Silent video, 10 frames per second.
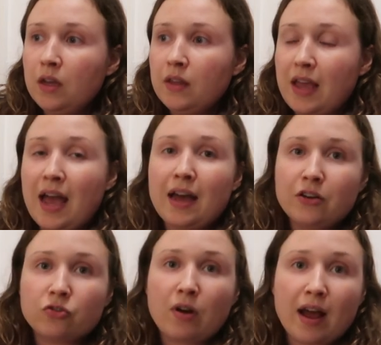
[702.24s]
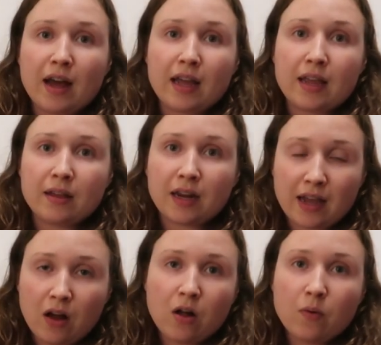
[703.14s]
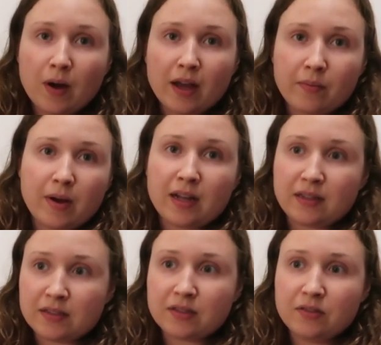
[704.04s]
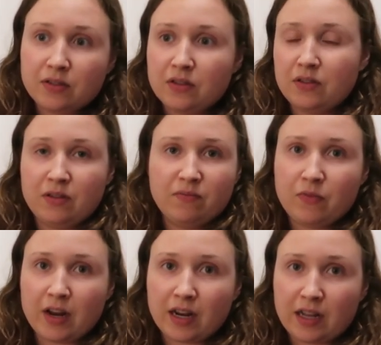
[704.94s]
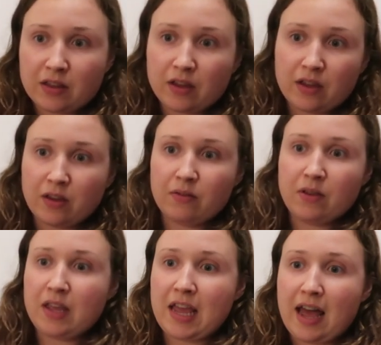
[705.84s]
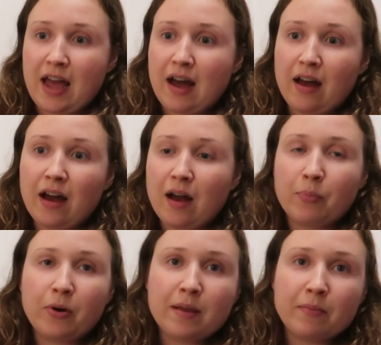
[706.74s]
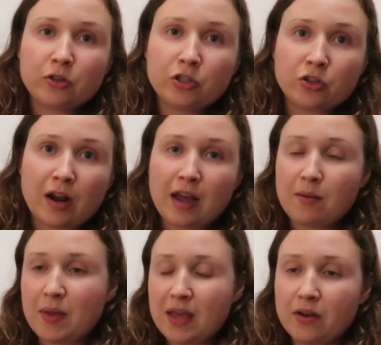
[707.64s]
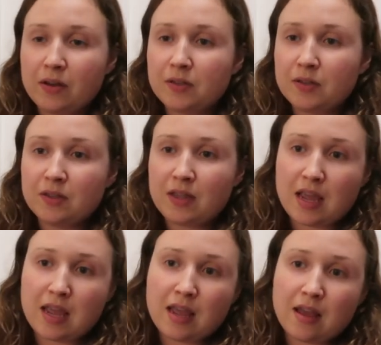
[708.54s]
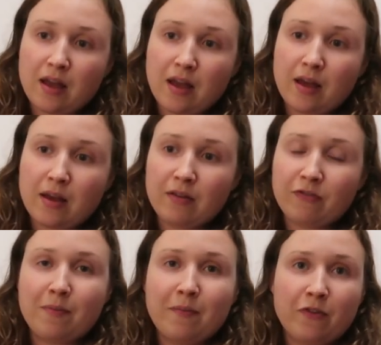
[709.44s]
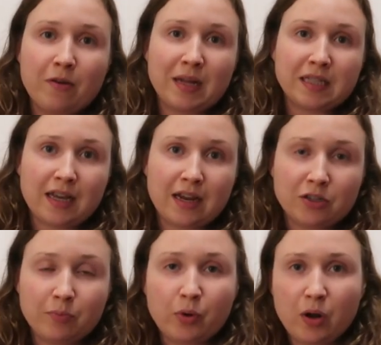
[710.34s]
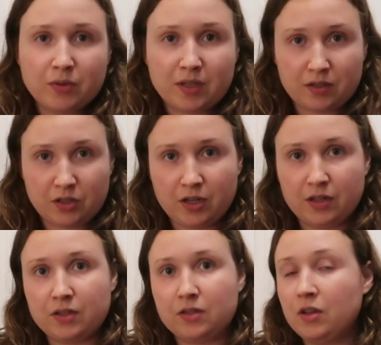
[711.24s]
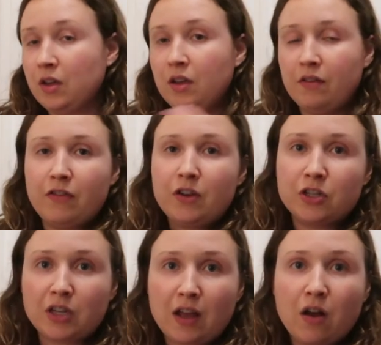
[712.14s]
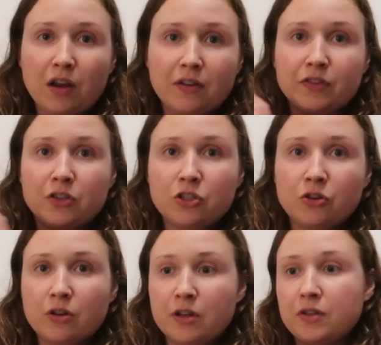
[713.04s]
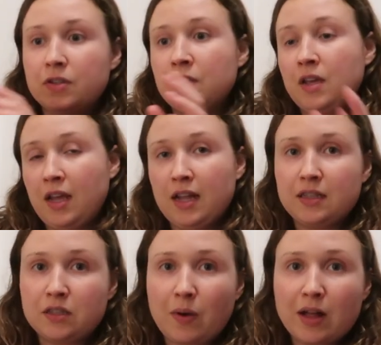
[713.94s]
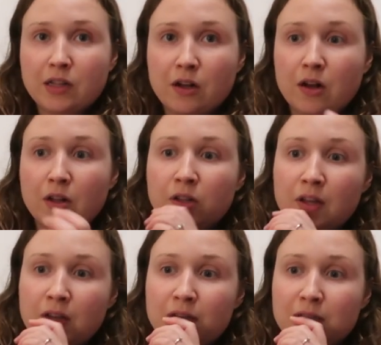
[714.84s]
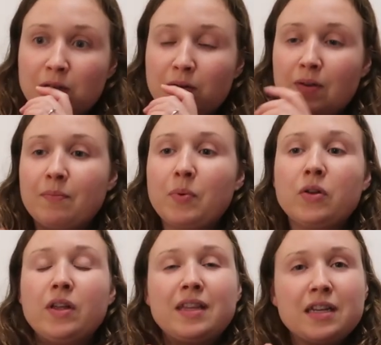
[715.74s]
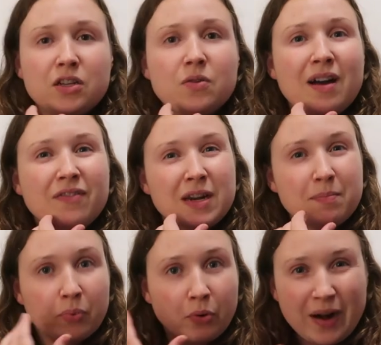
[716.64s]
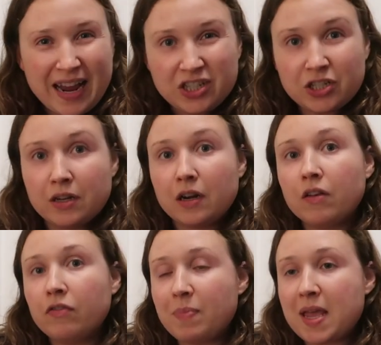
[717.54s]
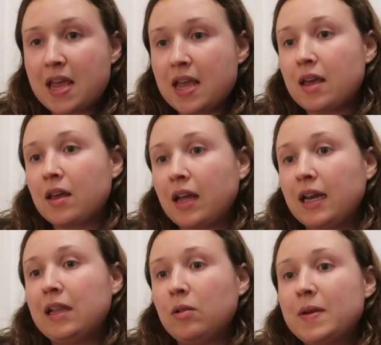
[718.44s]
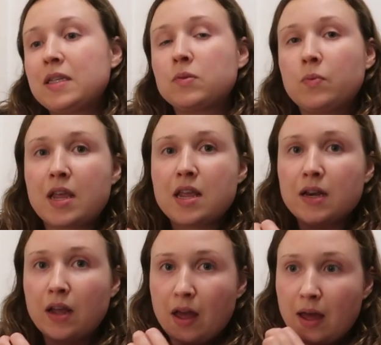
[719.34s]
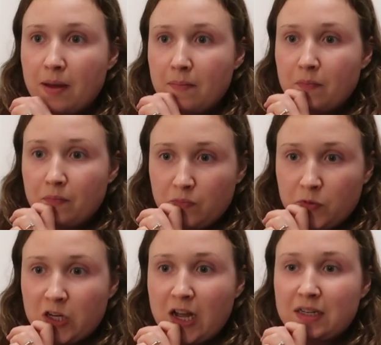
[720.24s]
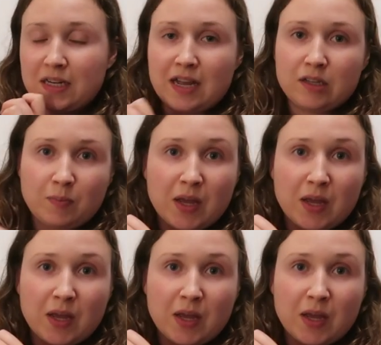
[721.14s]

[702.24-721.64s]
They are dry, like all white wines really that you get are pretty much dry, because the fermentation process turns virtually all of the sugars into alcohol. So, but they do have an impression of being a little bit sweet, Chardonnays,